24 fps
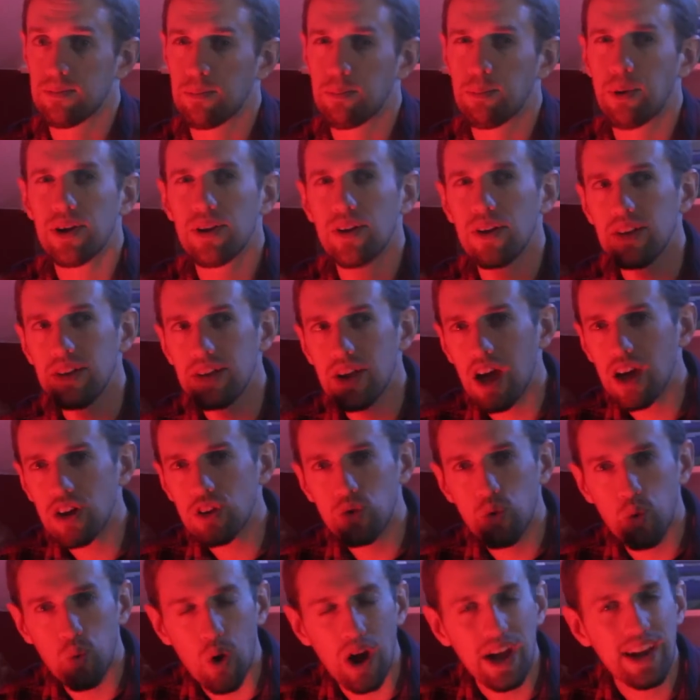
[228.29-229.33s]
but not
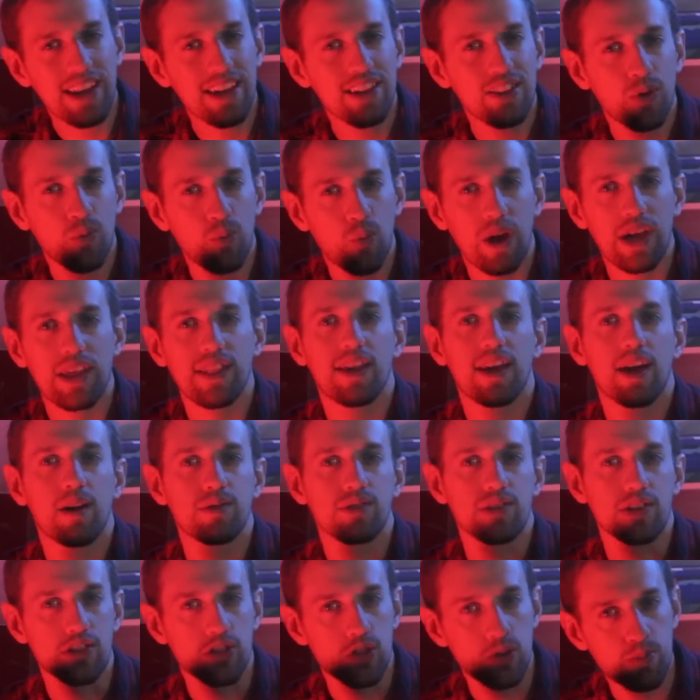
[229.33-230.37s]
quite in the way that I
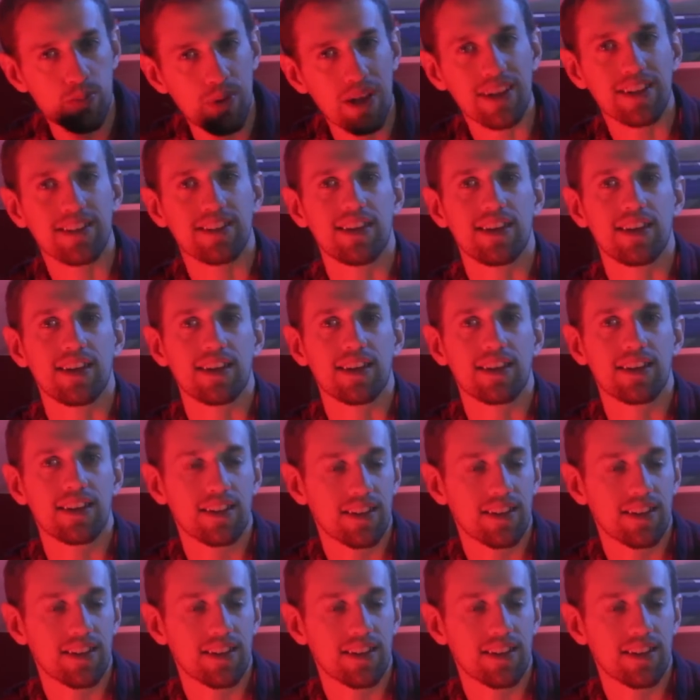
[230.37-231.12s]
was expecting.